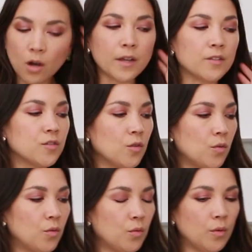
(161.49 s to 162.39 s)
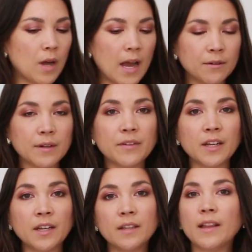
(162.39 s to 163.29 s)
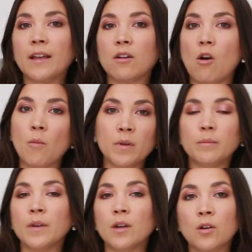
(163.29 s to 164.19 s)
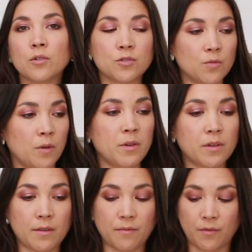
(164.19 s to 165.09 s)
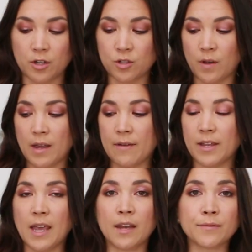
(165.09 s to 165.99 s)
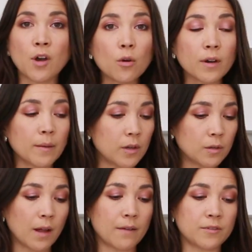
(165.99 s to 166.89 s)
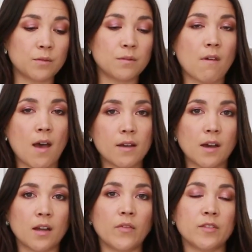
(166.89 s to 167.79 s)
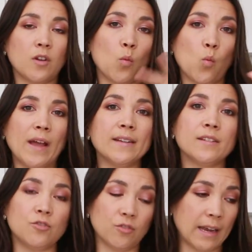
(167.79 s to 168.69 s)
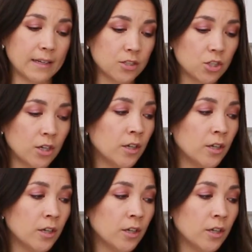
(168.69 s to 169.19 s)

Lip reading: Okay, so I don't have any like almond milk or soy milk in the fridge, so I have a can of coconut milk. We'll have to use that kind of as our wet dredge.